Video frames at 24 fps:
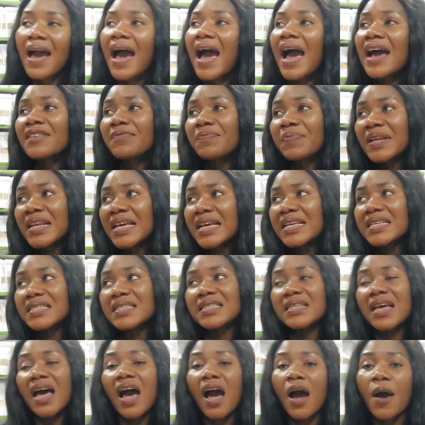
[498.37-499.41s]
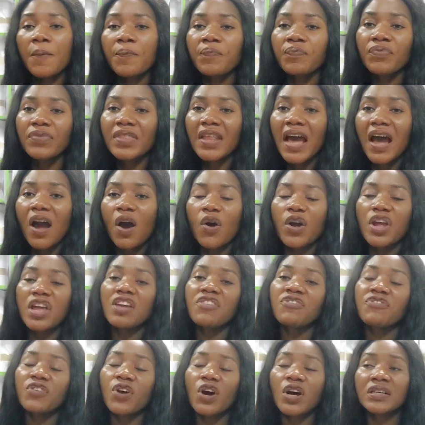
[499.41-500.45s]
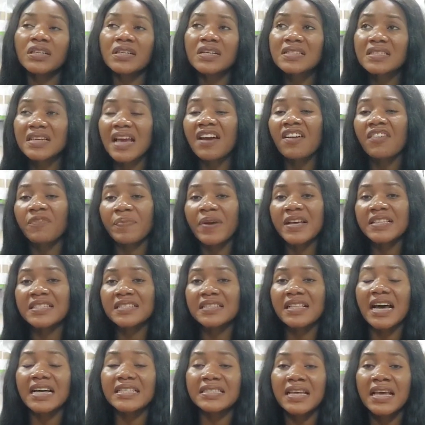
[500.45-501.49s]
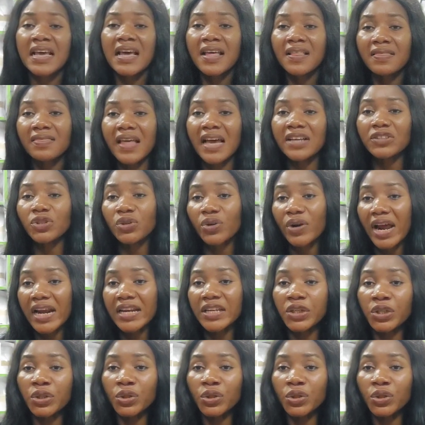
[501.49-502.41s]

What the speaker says: And please, now if you're this kind of person that naturally,